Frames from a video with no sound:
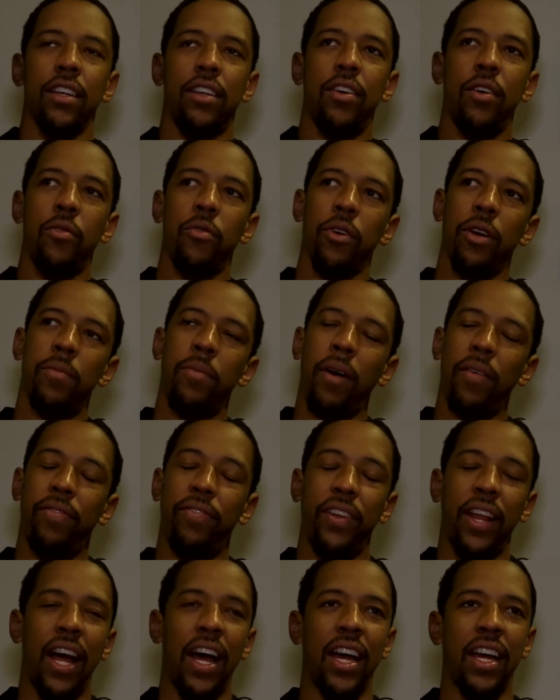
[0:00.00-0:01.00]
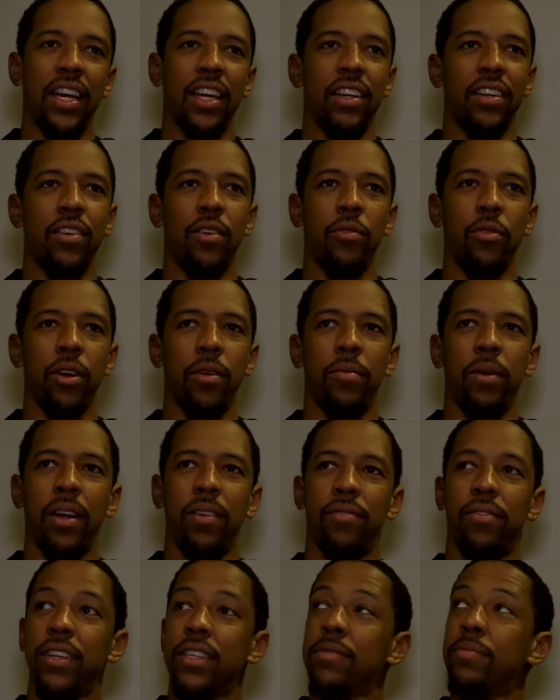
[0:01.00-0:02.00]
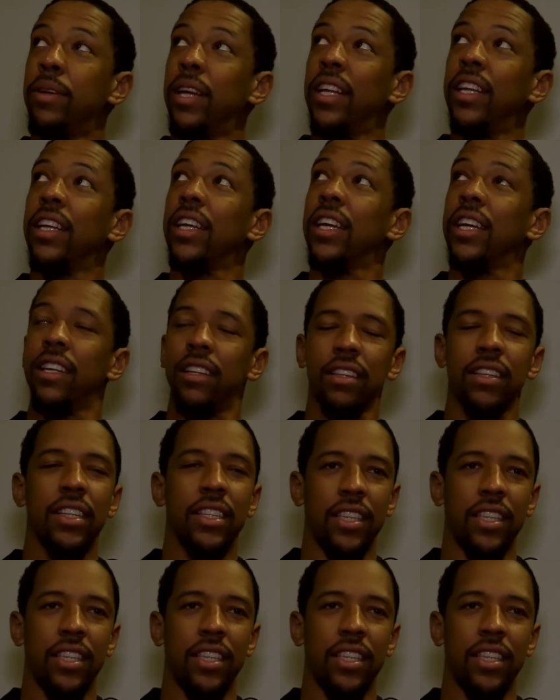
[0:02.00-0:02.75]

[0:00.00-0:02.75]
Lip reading: don't worry about flying. Don't worry about invisibility.